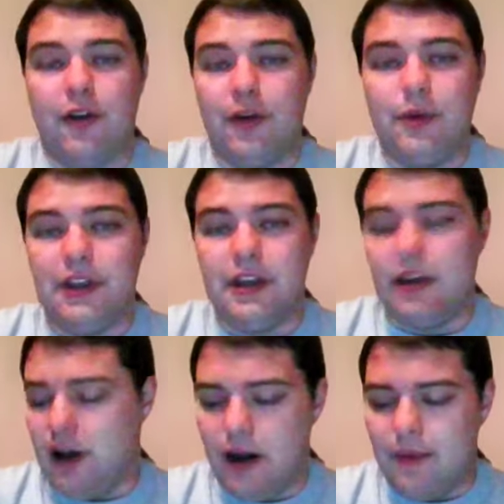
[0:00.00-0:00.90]
agree with
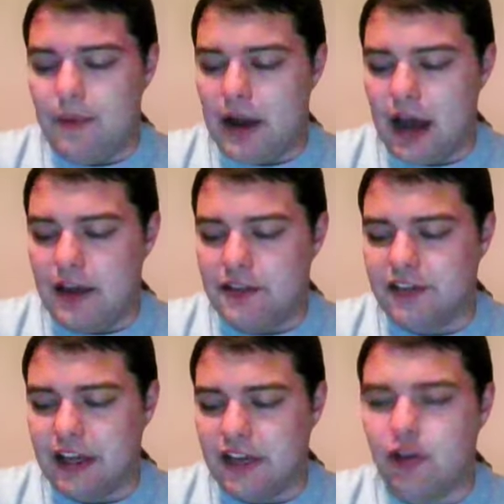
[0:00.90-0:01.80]
you. I
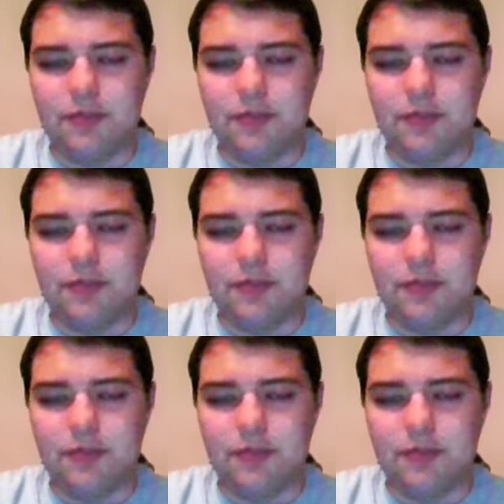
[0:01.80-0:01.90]
just think